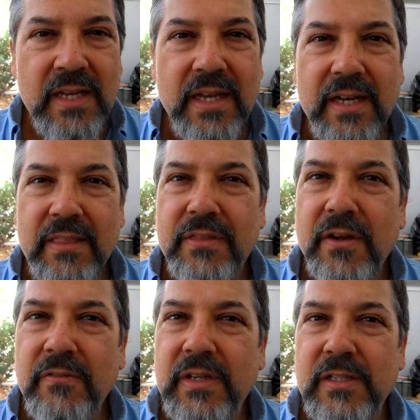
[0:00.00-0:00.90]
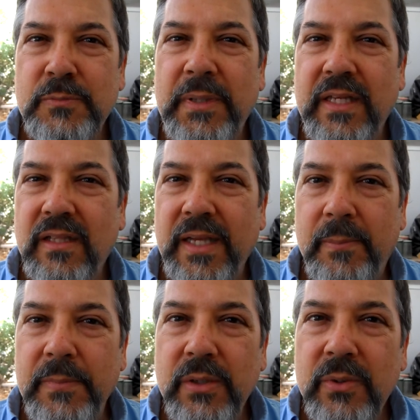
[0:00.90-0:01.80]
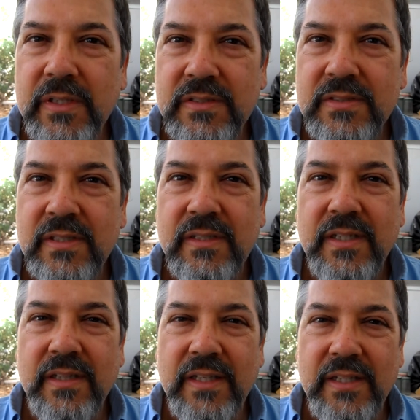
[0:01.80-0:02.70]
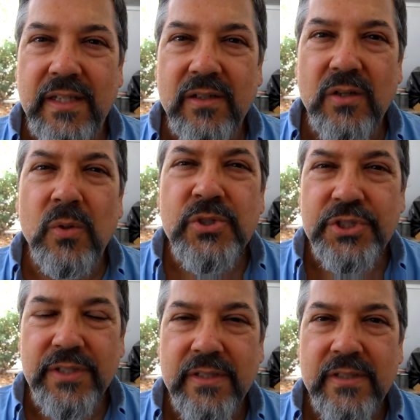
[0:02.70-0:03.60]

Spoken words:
And I thought of it as being like mucus in the ocean.